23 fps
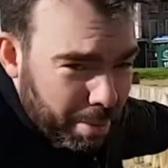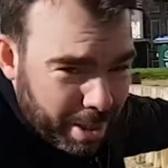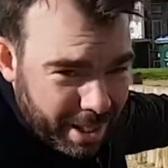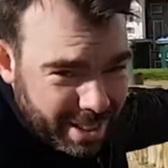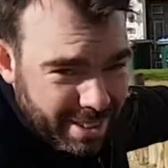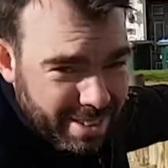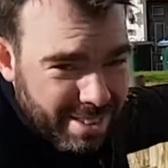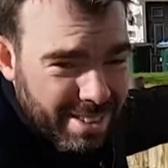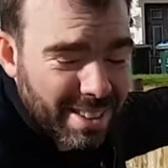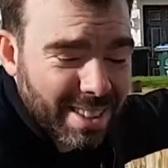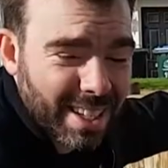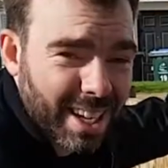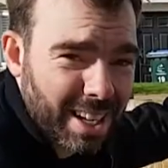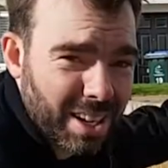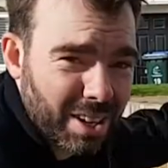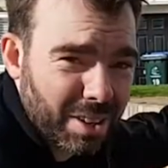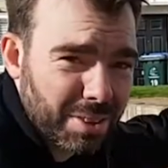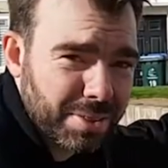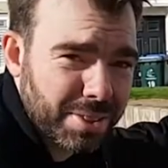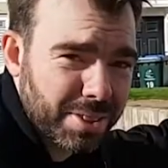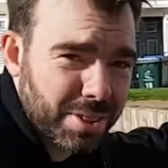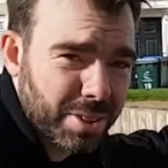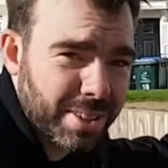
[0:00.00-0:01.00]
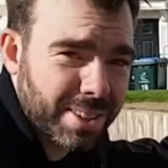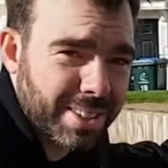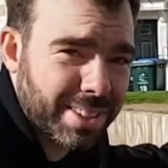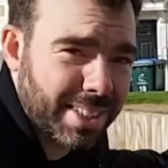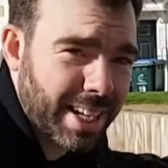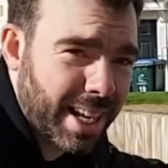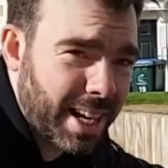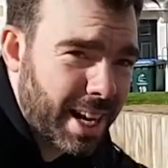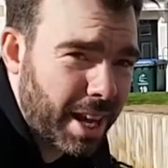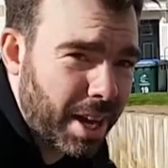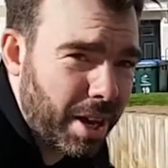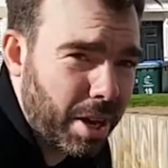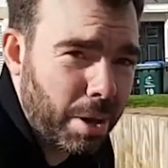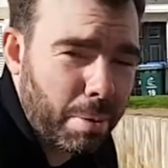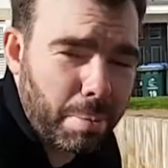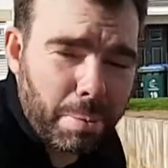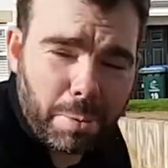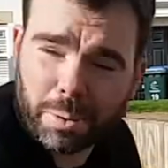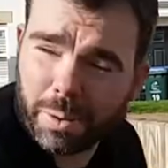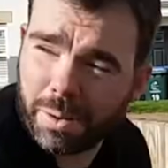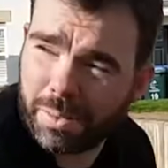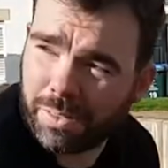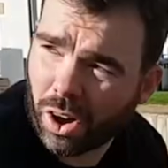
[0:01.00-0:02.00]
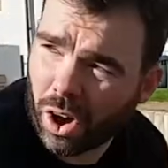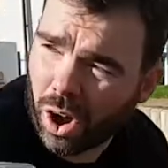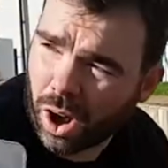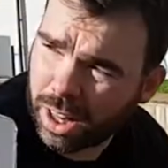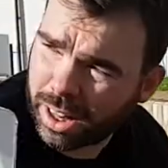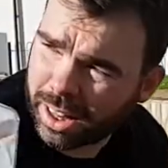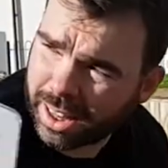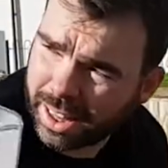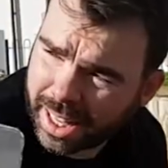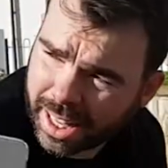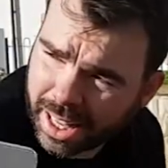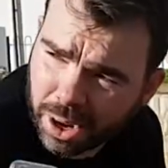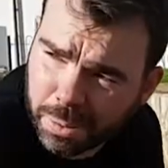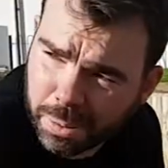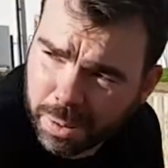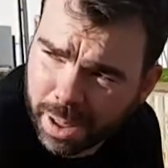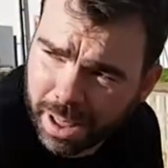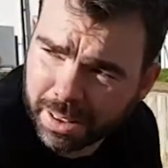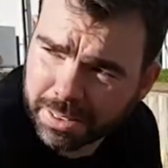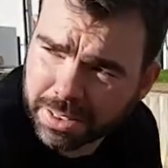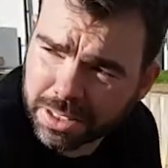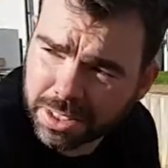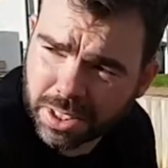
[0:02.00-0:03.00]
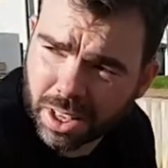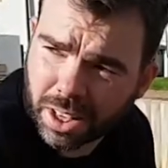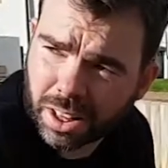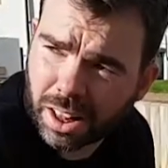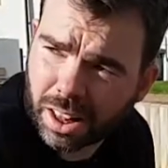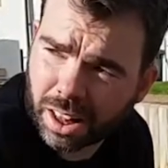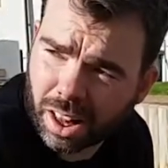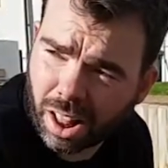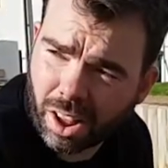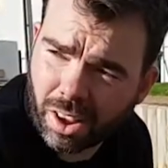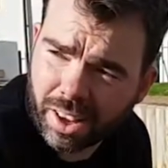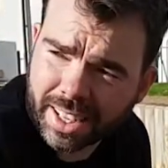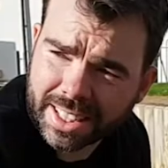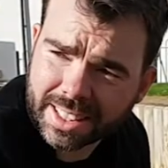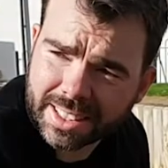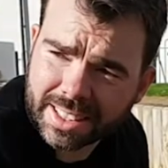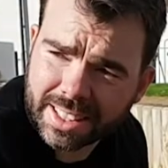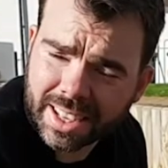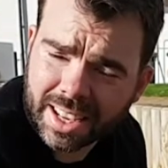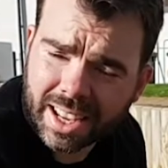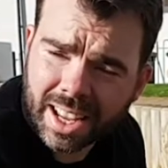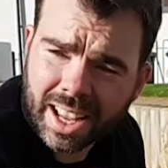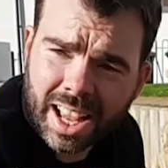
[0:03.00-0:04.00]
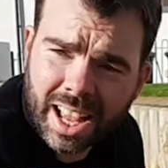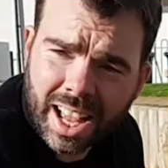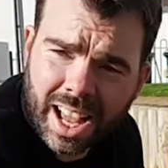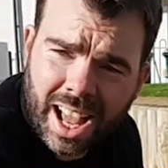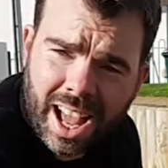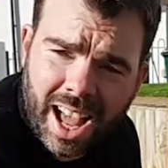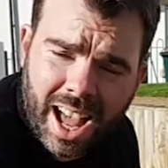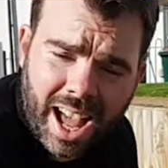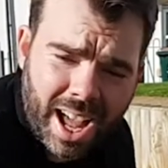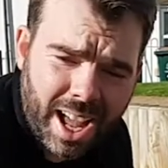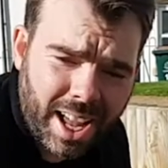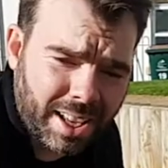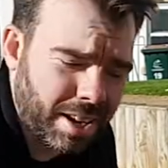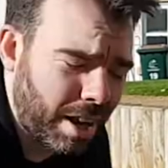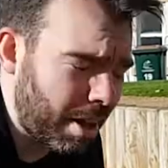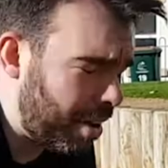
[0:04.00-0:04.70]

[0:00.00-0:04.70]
mids and I've sort of set it up. We've got a little bit of sunlight and